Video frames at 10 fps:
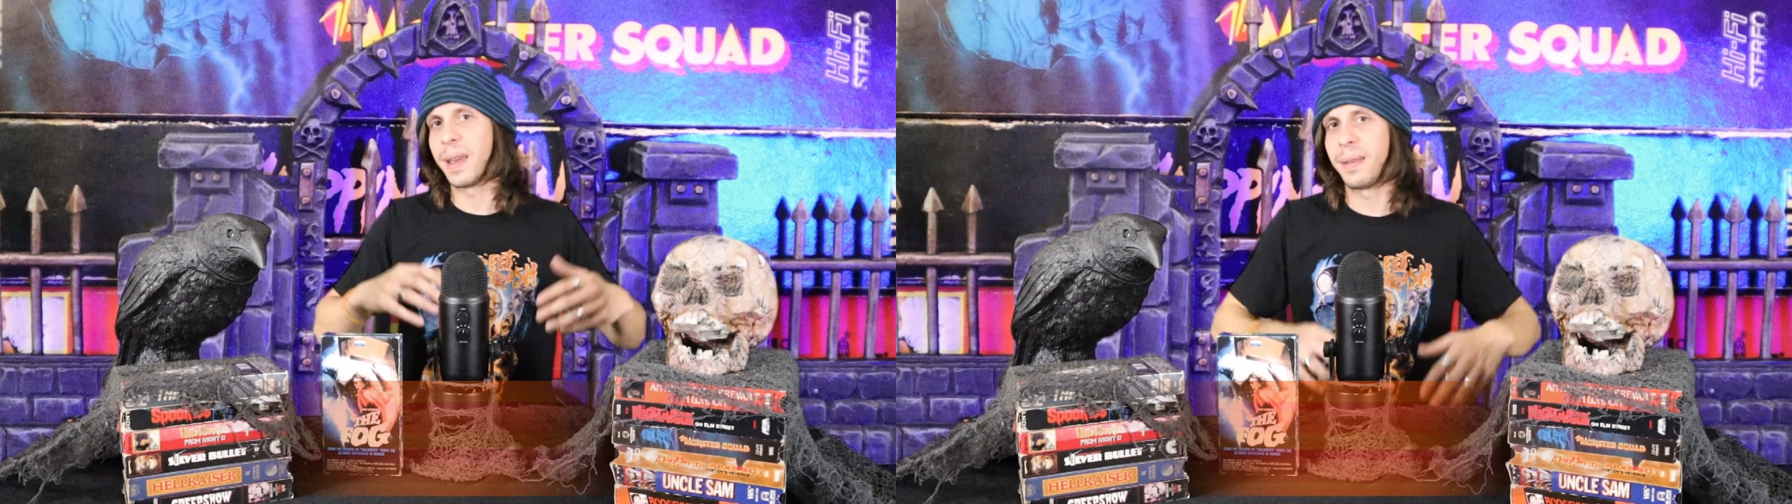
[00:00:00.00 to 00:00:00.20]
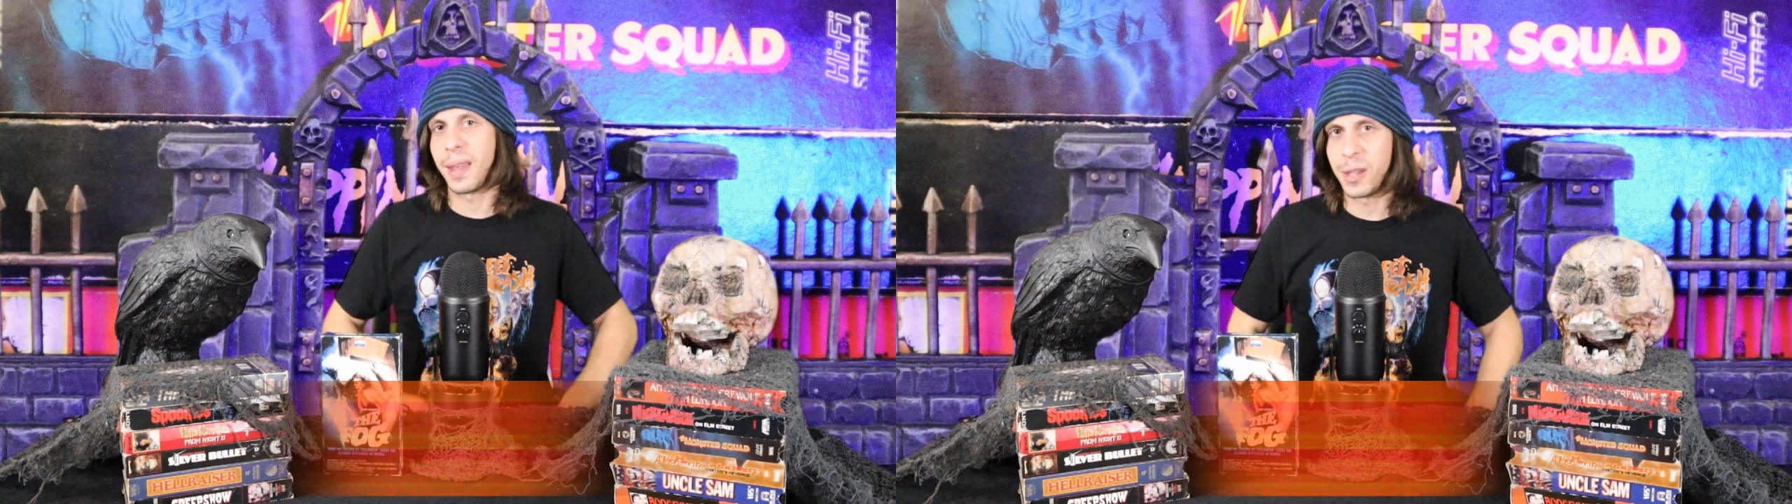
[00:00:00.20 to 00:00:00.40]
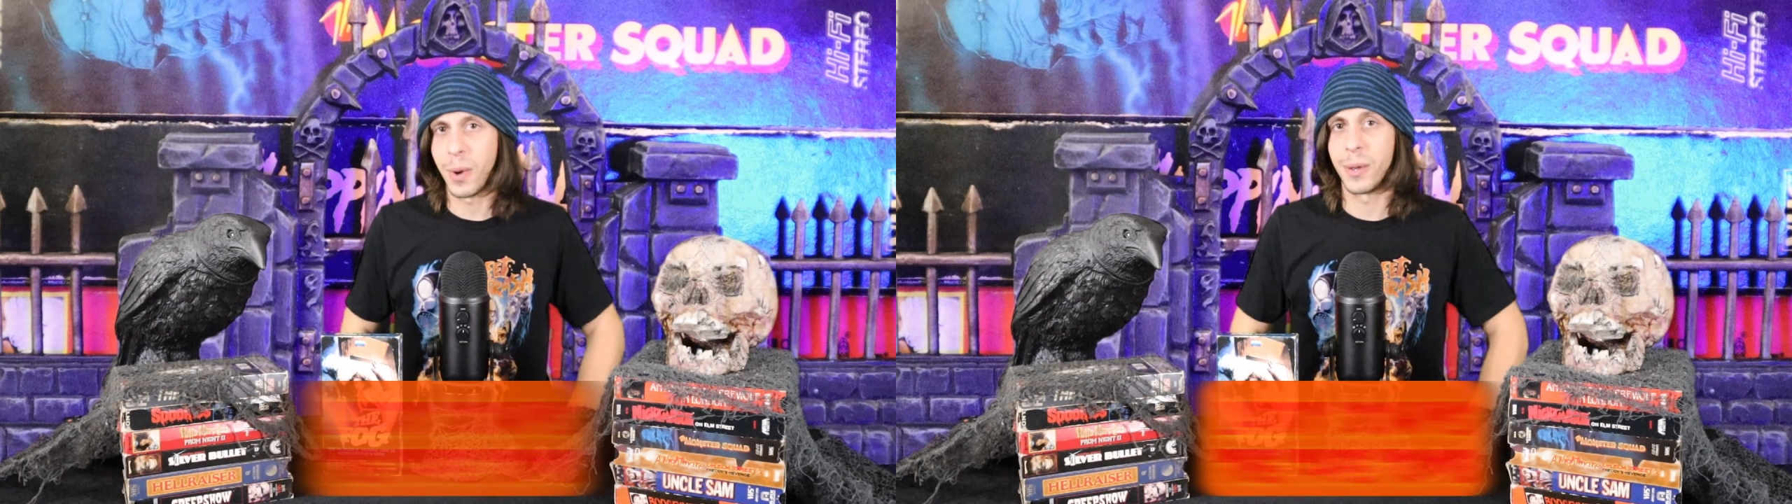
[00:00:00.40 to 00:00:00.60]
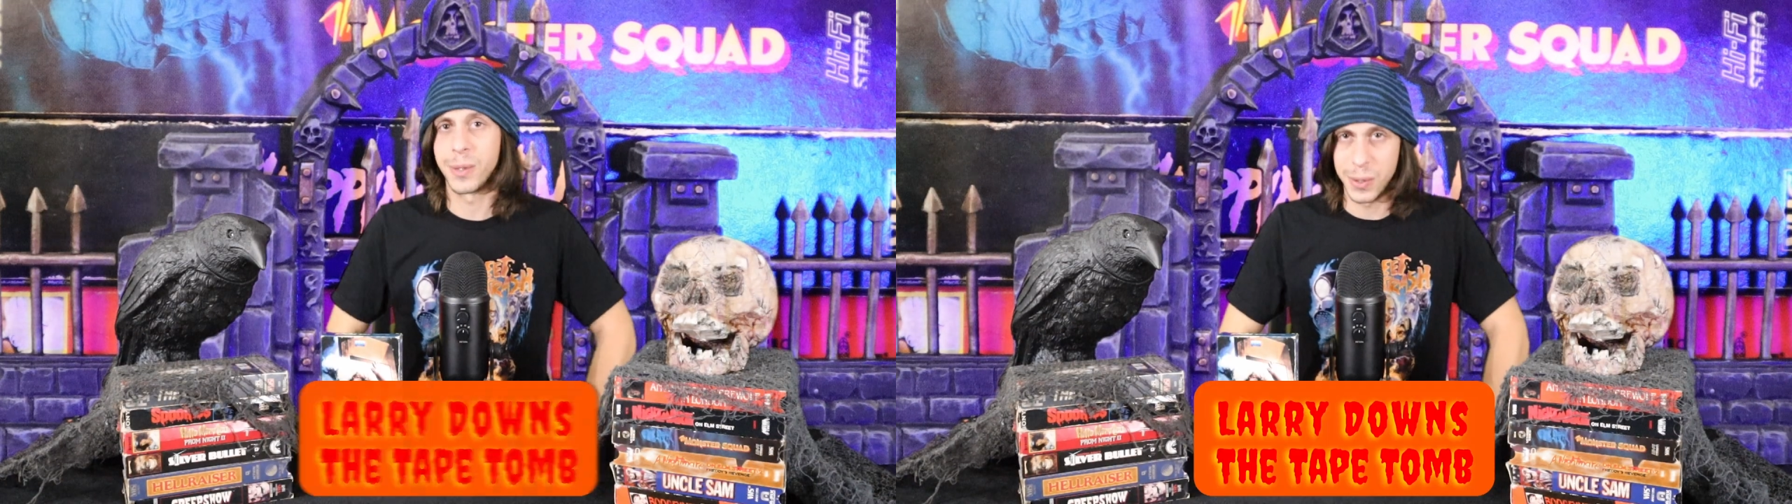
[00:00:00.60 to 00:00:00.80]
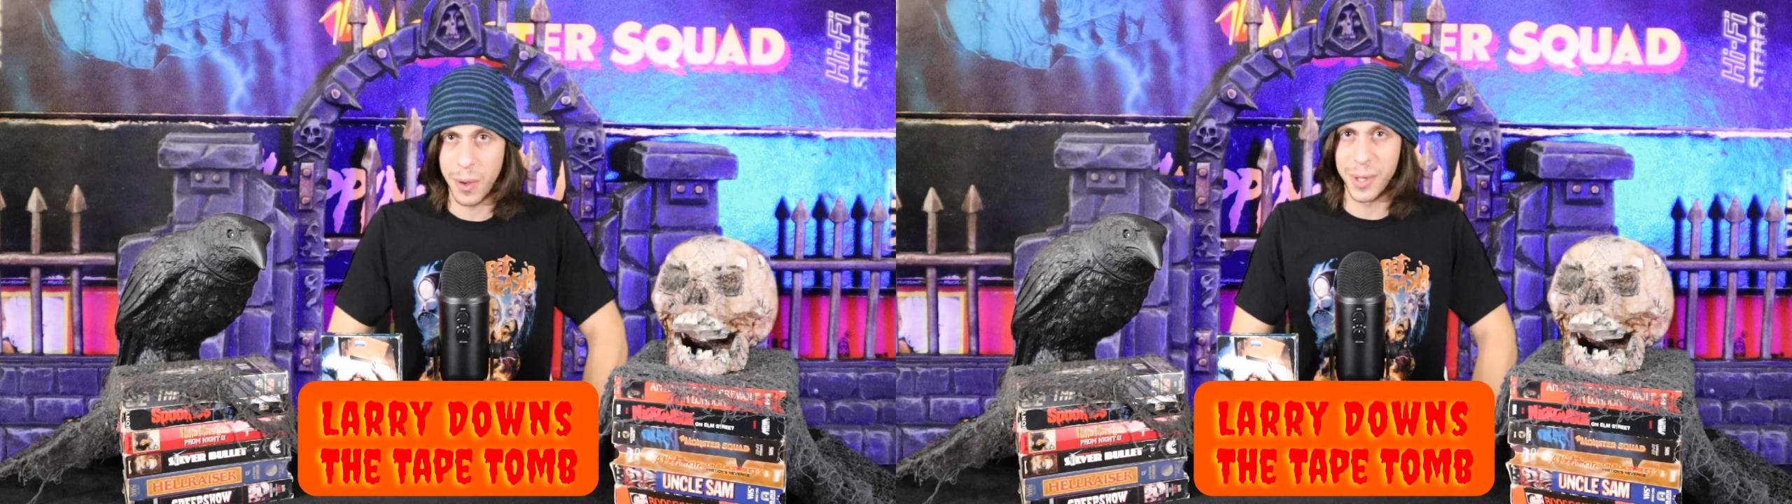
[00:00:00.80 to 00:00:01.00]
again, thank you all
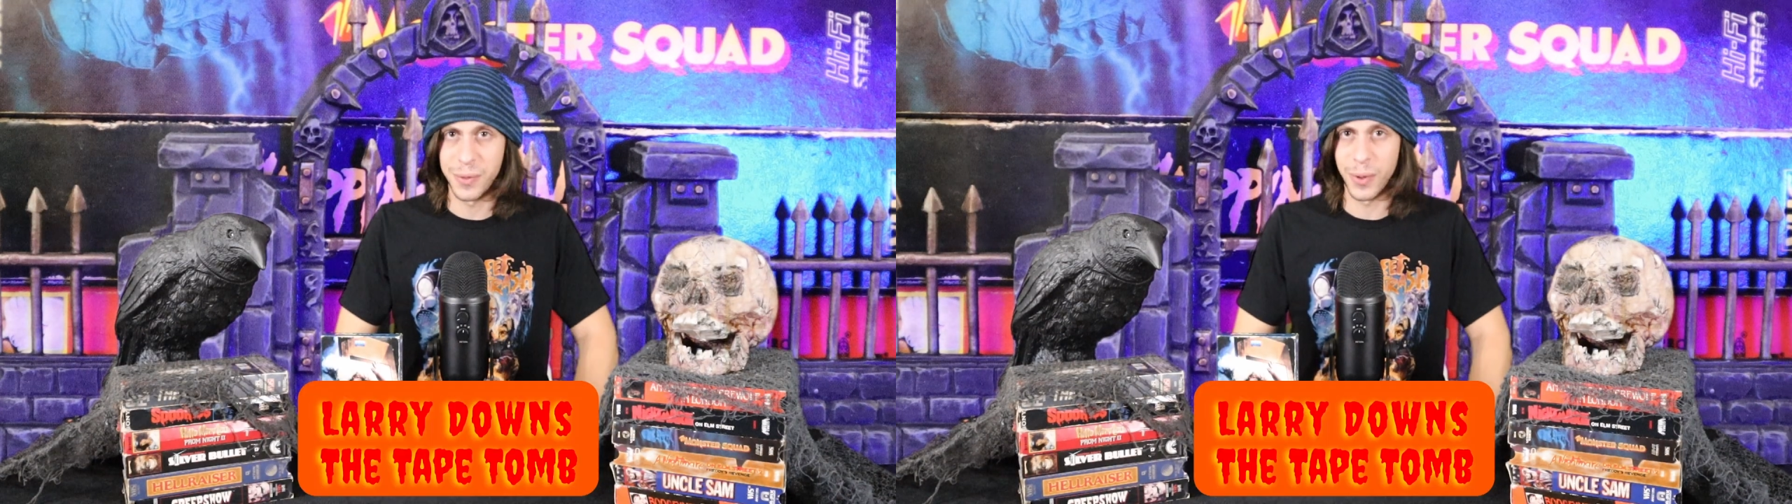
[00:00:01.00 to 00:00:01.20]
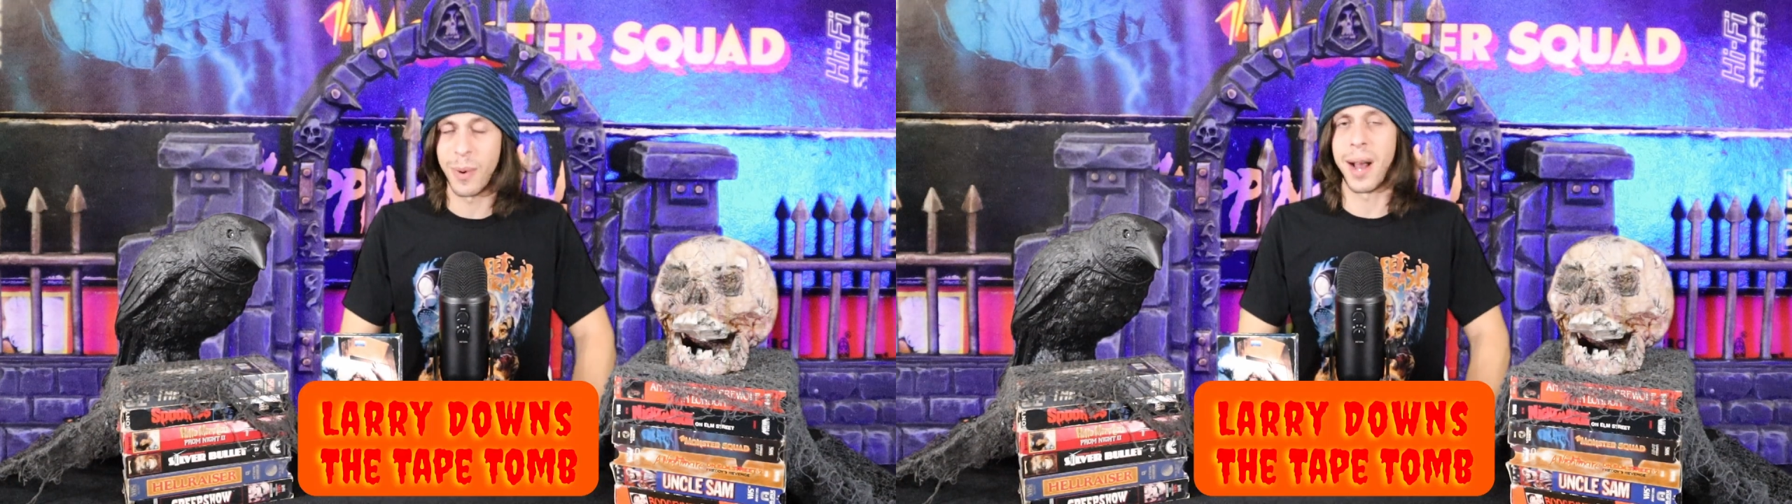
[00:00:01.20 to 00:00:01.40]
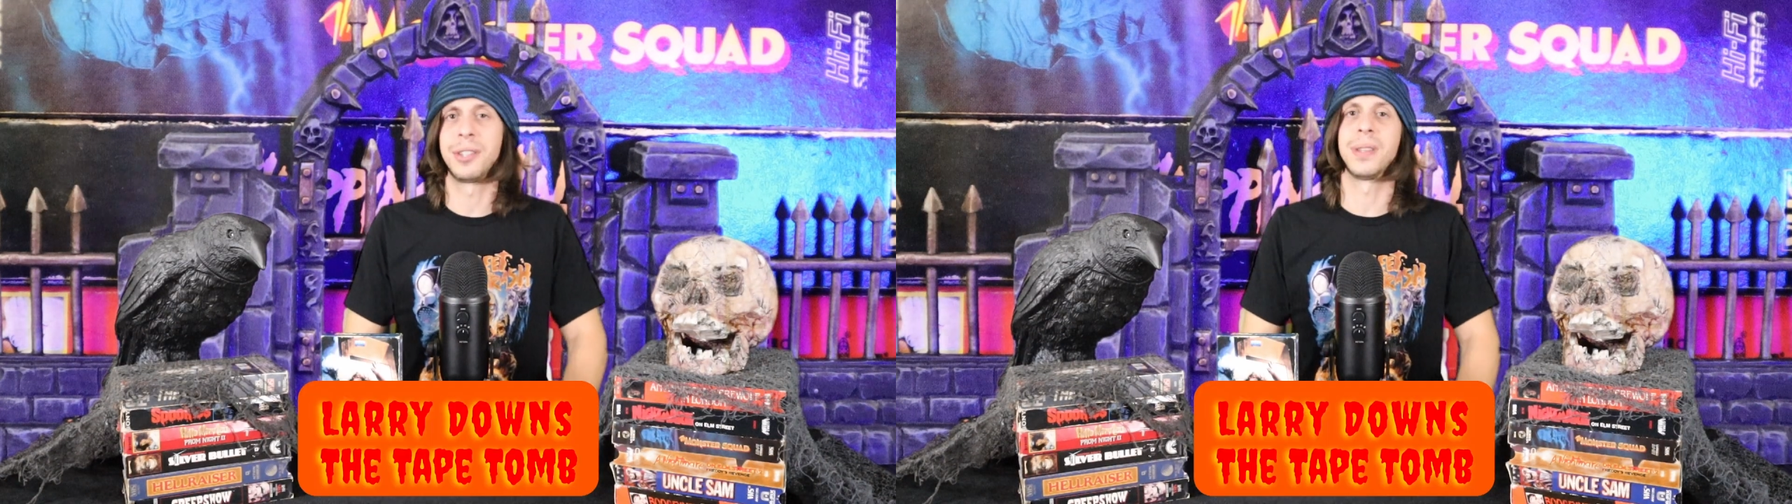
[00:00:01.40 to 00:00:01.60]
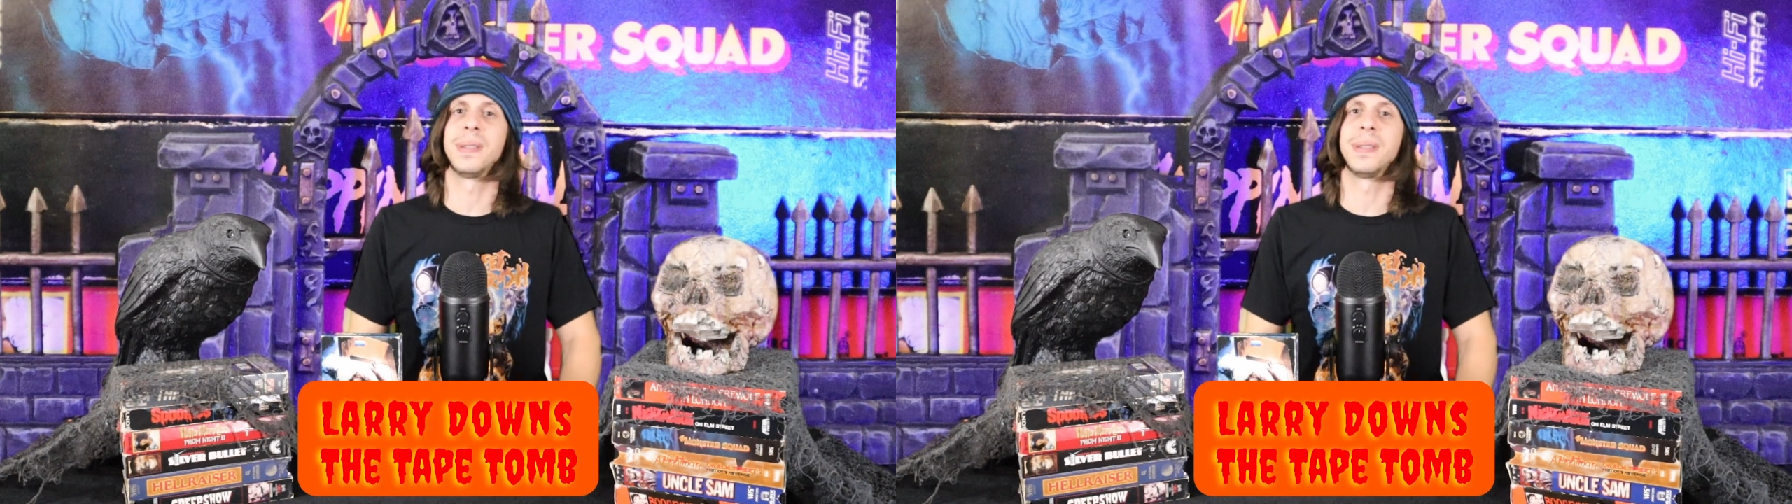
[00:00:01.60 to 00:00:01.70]
so much for watching.